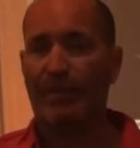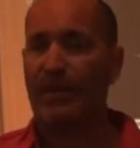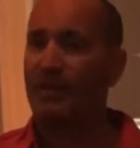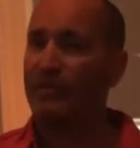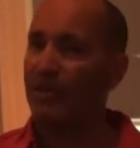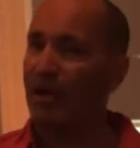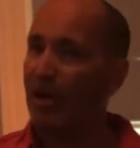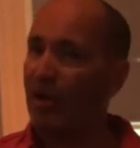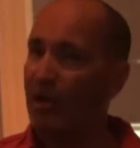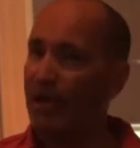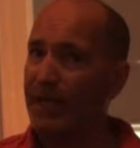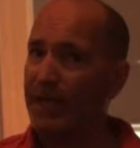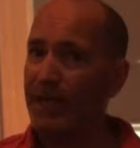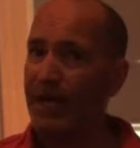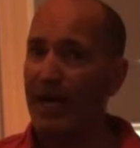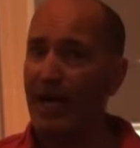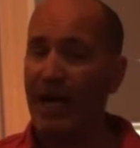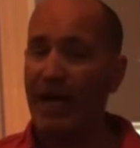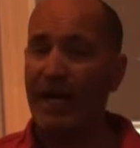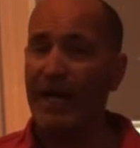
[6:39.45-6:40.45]
But it's all
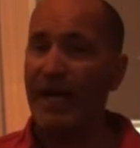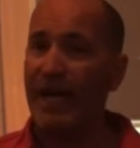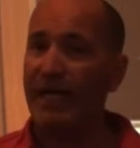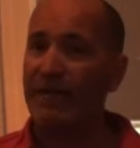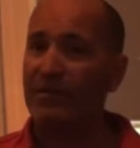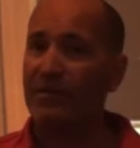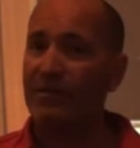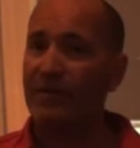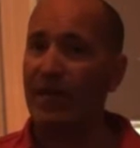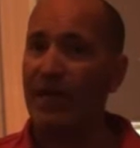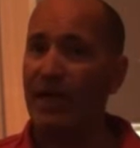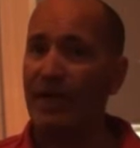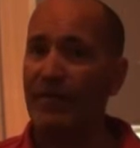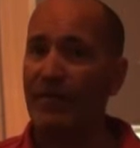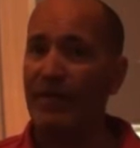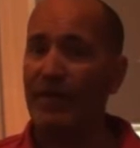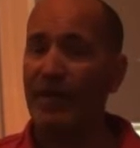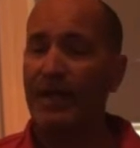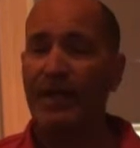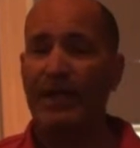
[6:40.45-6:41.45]
high-end
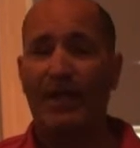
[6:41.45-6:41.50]
stuff.